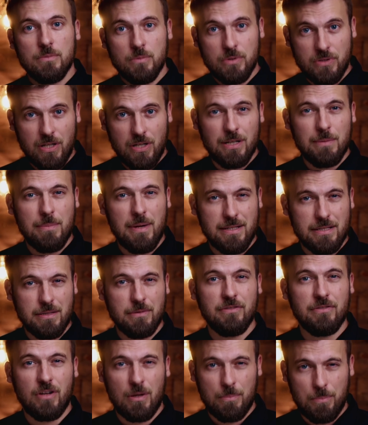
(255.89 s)
we'll tell you about
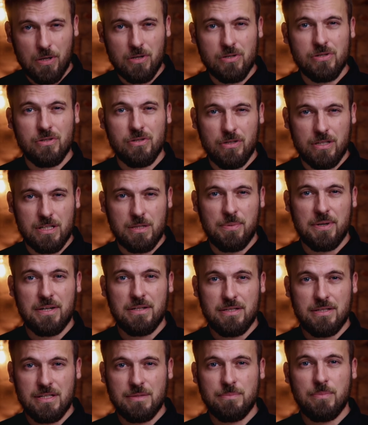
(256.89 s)
some of our personal
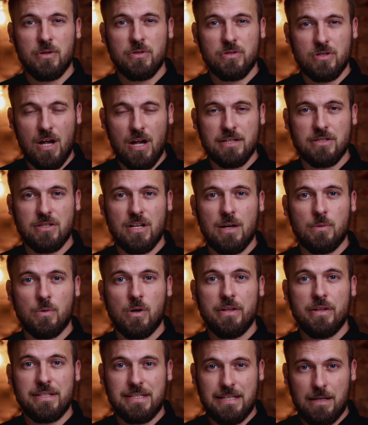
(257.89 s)
experiences. Both Josh and I were
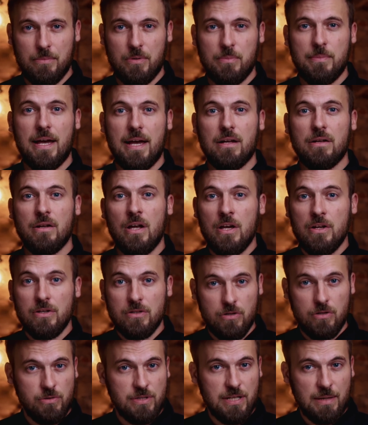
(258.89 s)
on the Temple Mount
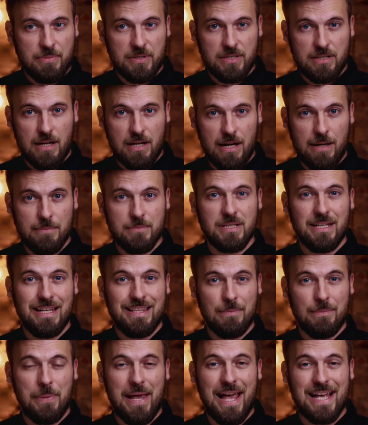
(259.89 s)
two separate times in
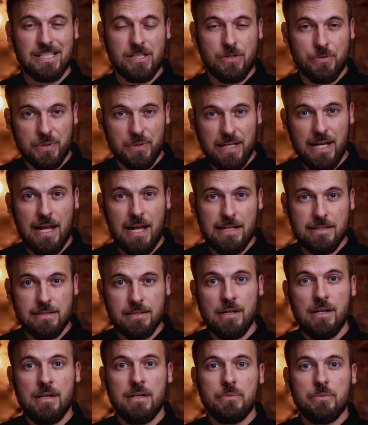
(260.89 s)
the past three days.
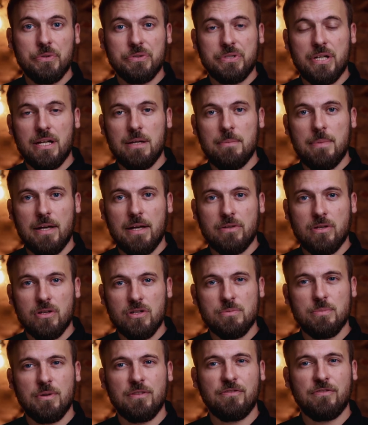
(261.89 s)
We'll tell you about
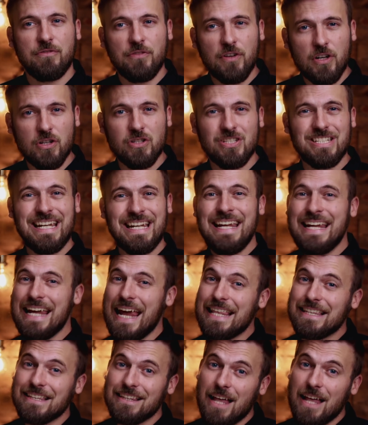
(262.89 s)
those. But first,
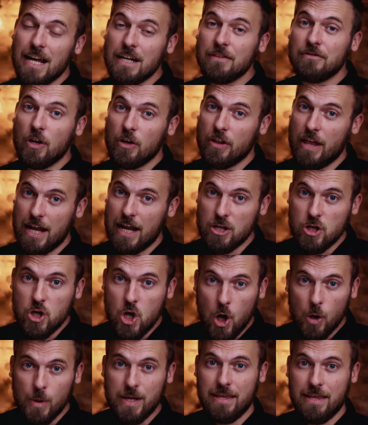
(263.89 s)
in light of all that,
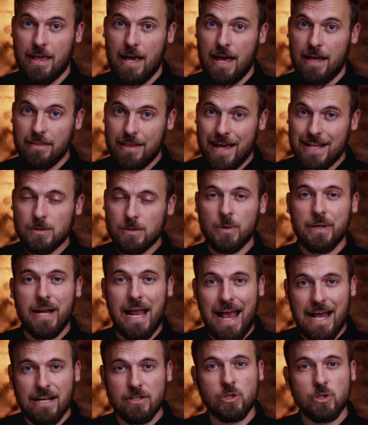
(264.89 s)
knowing that that's what
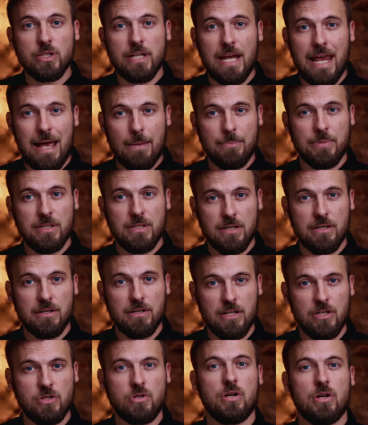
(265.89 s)
actually happened here
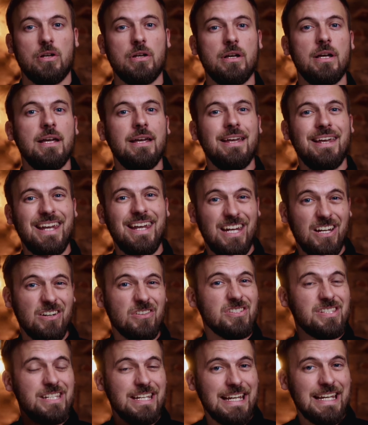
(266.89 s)
in Israel,
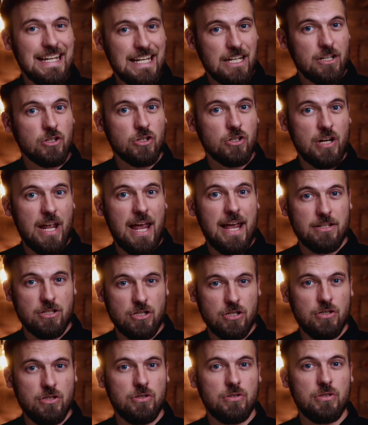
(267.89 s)
here's the
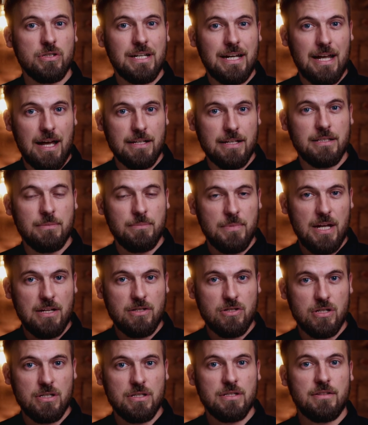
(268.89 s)
international
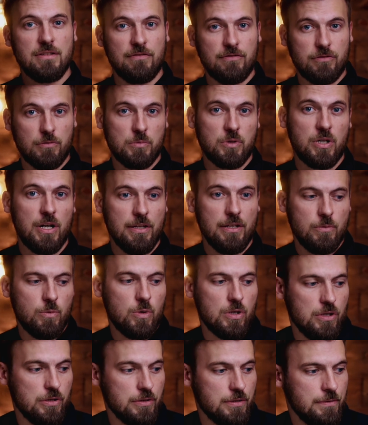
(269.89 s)
condemnations from around the
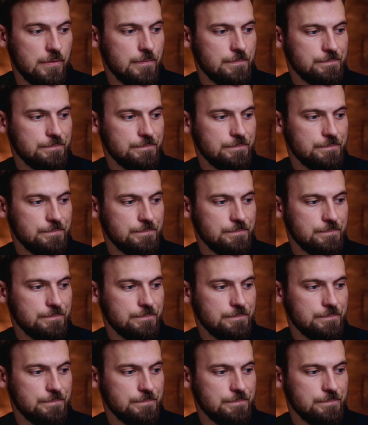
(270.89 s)
world.